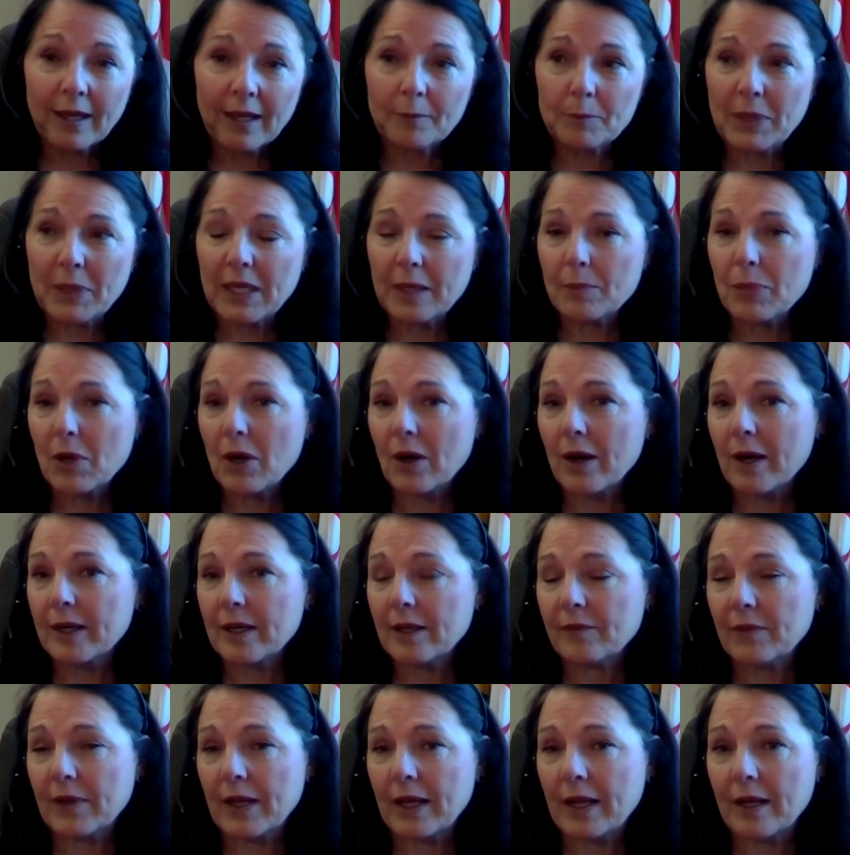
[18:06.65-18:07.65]
being part
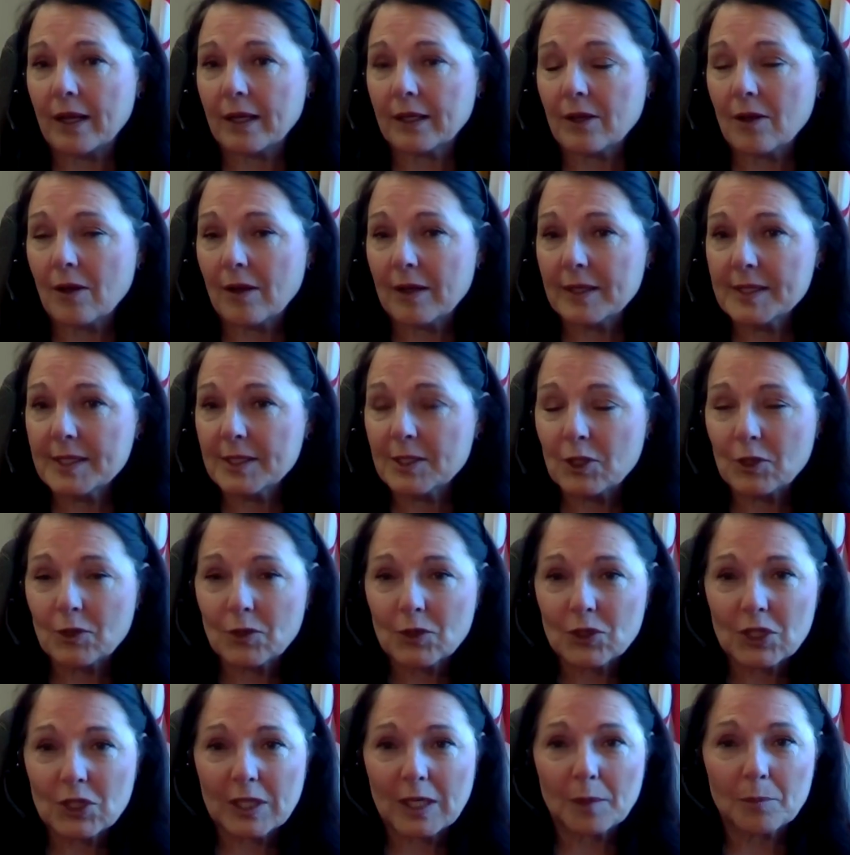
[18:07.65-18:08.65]
of a
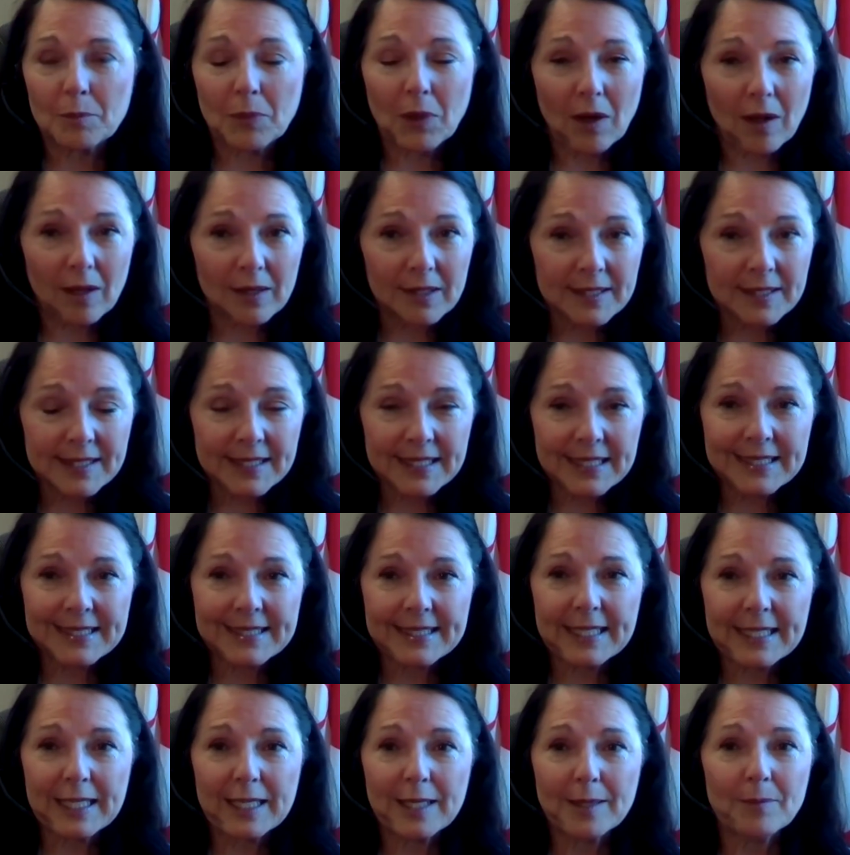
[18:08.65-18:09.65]
constitution and policy
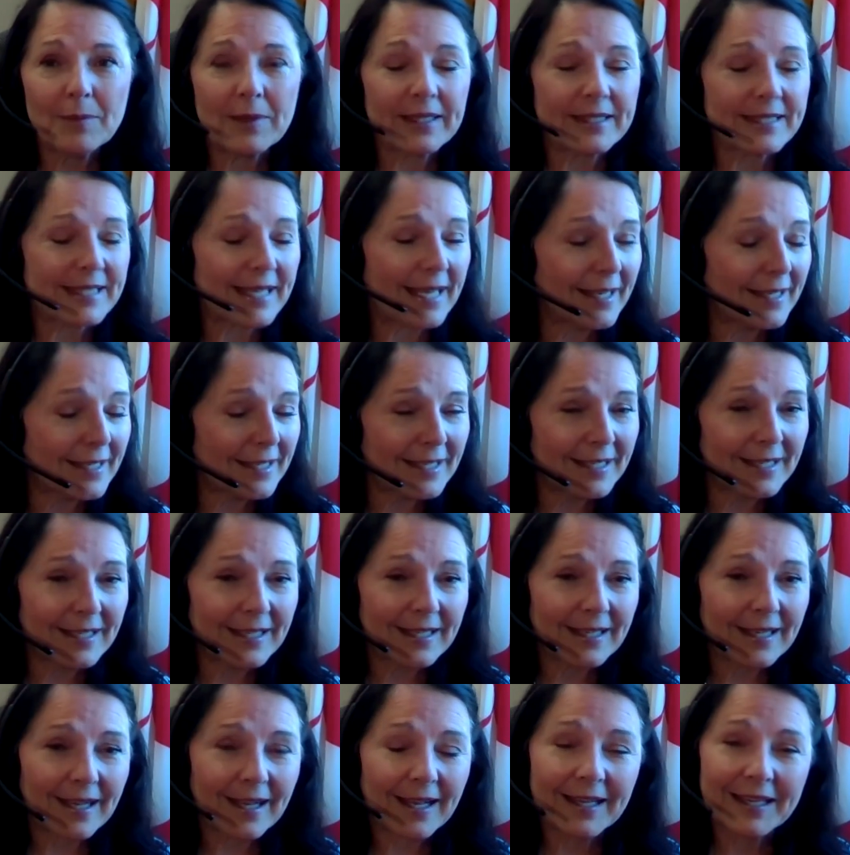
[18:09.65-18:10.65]
team, attending
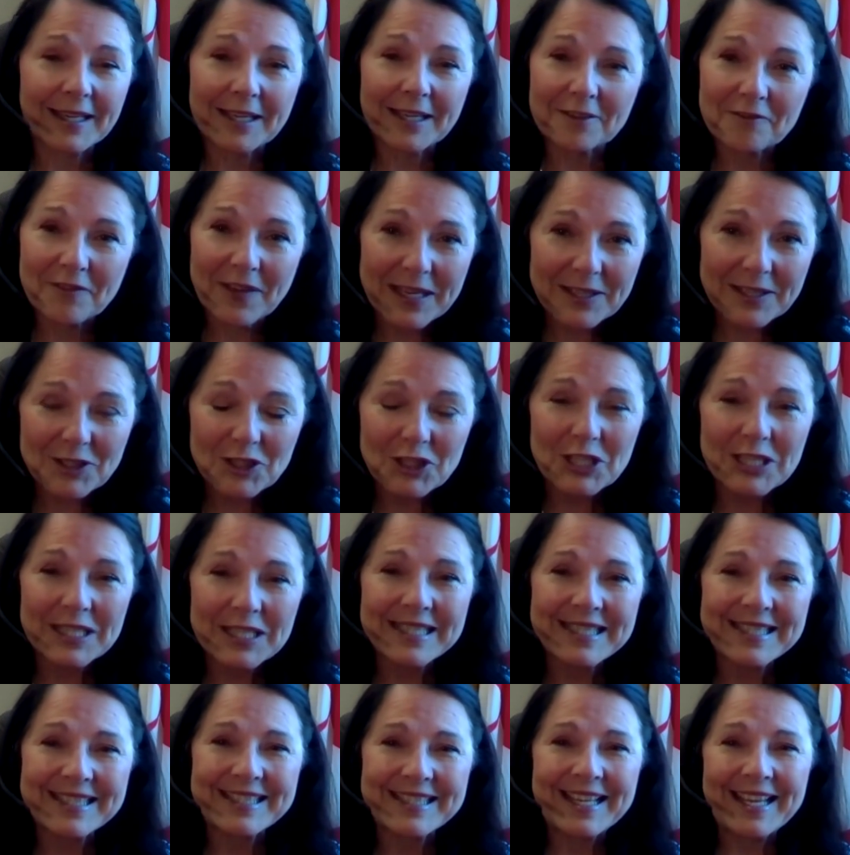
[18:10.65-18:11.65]

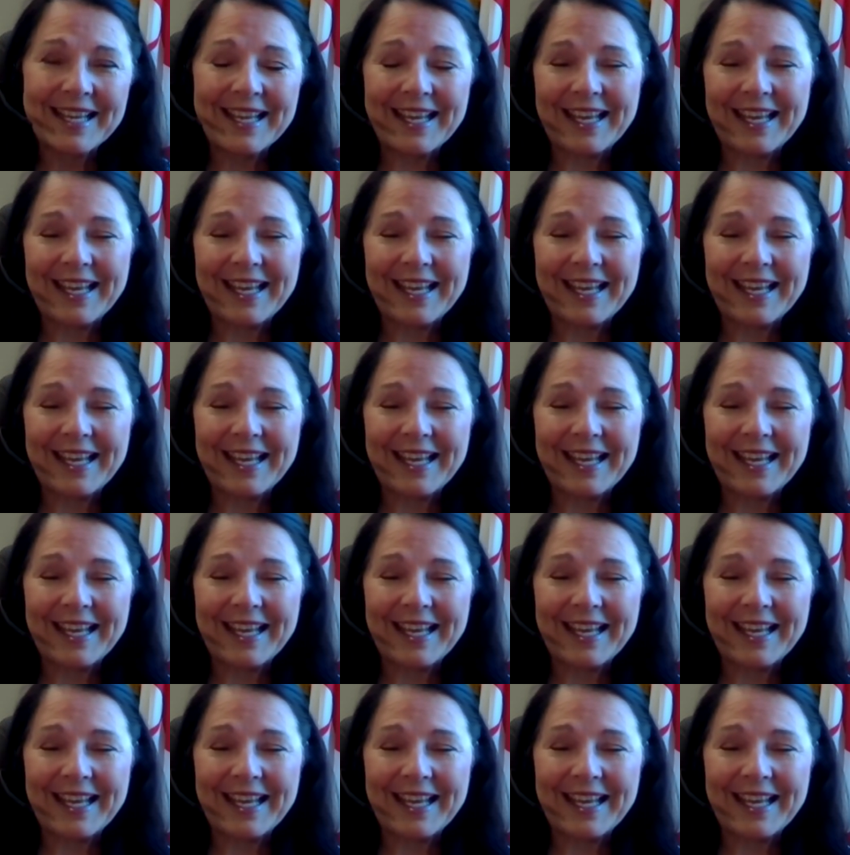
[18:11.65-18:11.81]
conventions,